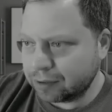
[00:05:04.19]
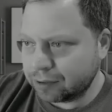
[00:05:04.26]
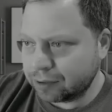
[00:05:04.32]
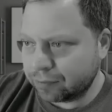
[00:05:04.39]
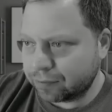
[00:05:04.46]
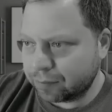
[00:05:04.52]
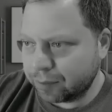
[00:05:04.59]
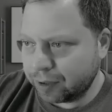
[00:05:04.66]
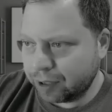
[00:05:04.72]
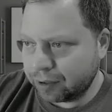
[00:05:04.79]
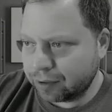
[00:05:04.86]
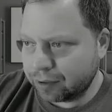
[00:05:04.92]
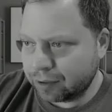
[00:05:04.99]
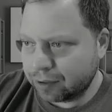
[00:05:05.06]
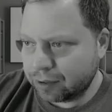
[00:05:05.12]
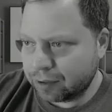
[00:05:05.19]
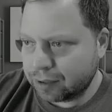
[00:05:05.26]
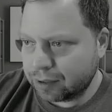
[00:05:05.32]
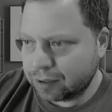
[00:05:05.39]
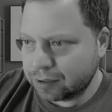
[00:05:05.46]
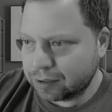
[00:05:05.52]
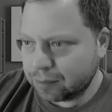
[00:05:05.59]
So from here,
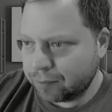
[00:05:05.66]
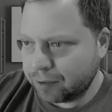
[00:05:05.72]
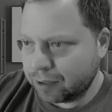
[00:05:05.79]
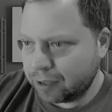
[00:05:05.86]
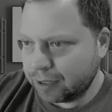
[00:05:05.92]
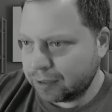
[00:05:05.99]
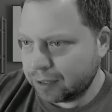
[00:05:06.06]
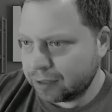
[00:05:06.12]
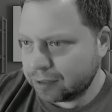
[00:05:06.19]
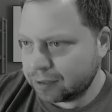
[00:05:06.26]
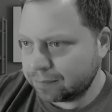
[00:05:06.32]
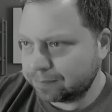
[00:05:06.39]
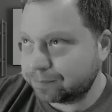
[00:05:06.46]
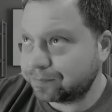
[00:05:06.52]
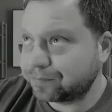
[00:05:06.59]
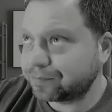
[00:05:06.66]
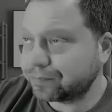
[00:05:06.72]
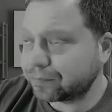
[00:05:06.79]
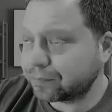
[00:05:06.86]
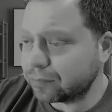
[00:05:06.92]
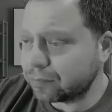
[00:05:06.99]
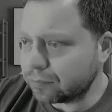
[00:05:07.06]
something like this,
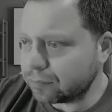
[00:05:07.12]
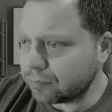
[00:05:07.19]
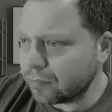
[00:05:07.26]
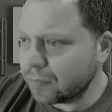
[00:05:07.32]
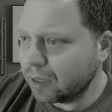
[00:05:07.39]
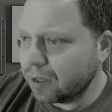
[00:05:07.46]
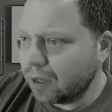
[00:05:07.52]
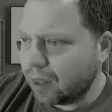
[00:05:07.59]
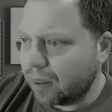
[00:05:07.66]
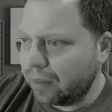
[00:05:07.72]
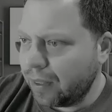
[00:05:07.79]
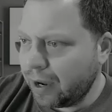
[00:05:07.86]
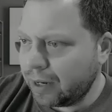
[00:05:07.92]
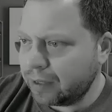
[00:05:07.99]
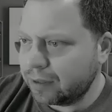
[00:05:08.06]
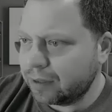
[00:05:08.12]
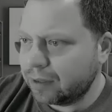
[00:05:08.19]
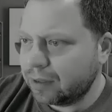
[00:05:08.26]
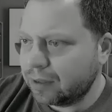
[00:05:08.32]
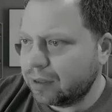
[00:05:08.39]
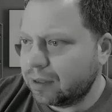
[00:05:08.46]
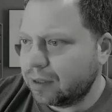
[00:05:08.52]
then
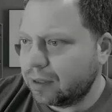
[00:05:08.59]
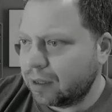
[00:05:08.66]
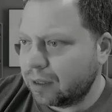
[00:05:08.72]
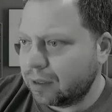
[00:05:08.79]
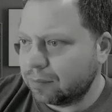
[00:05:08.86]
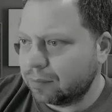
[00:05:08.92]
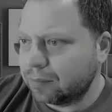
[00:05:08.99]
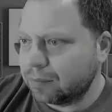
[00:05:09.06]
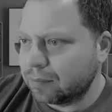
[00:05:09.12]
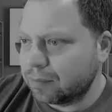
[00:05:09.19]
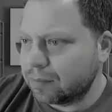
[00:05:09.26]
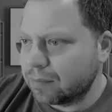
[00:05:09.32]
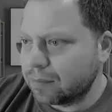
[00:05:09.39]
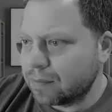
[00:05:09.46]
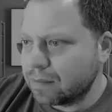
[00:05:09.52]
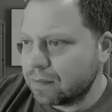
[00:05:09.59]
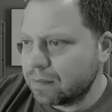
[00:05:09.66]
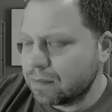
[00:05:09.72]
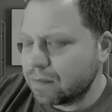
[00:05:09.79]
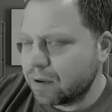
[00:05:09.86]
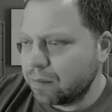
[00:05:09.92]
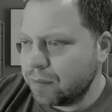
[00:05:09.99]
um,
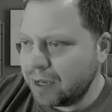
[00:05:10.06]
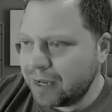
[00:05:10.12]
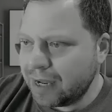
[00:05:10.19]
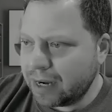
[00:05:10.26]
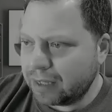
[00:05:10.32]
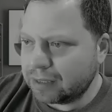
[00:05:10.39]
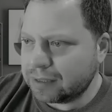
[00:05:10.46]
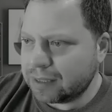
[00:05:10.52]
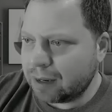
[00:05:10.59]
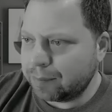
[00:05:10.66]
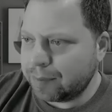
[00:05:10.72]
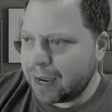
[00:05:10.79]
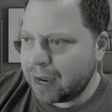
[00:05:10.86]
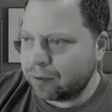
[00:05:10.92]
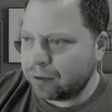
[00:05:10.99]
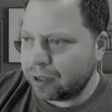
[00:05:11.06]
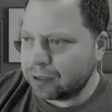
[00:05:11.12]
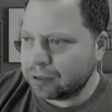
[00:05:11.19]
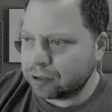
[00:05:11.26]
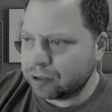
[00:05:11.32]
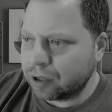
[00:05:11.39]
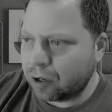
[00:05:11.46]
me getting stopped out
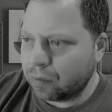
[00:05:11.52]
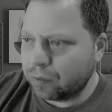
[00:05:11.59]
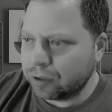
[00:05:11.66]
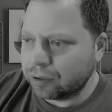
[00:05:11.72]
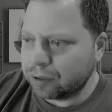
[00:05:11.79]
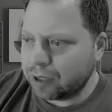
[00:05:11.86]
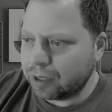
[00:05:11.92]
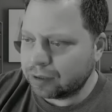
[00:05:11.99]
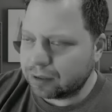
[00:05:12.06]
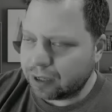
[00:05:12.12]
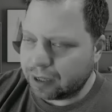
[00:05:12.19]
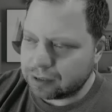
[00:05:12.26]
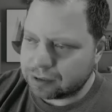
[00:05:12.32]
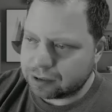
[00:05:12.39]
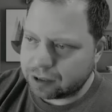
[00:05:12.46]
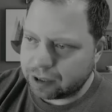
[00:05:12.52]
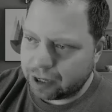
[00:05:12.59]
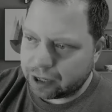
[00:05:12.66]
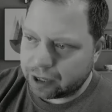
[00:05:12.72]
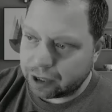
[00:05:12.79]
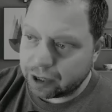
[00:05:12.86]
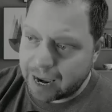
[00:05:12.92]
is going
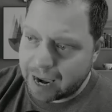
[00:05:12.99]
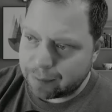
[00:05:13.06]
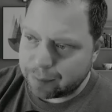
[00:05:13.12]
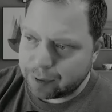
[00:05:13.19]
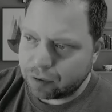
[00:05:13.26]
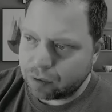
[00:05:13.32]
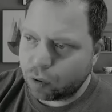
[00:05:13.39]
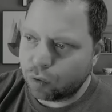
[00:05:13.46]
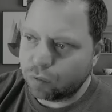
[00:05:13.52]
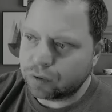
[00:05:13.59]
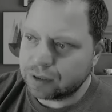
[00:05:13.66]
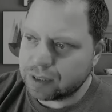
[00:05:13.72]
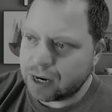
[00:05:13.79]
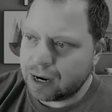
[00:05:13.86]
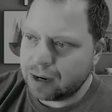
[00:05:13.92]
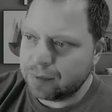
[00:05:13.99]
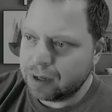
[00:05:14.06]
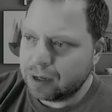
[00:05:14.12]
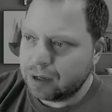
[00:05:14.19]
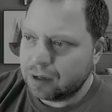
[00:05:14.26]
it could happen over time,